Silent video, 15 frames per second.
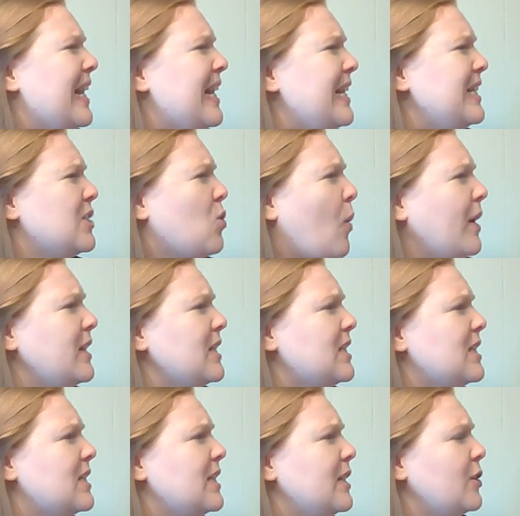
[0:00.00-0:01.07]
He's going to
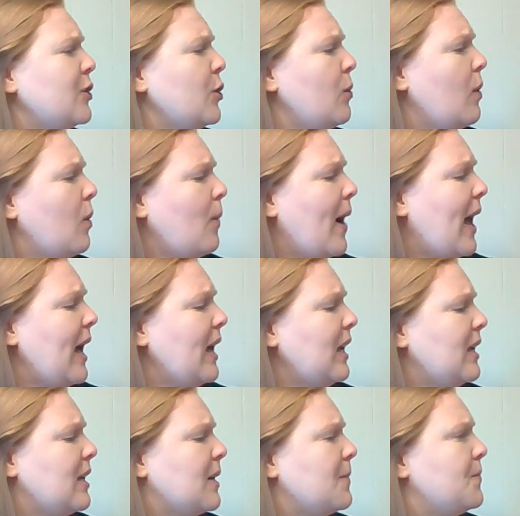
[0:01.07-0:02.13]
steal you
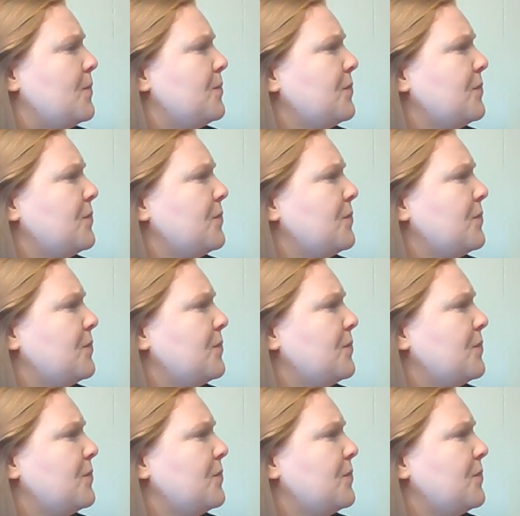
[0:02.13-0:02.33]
away.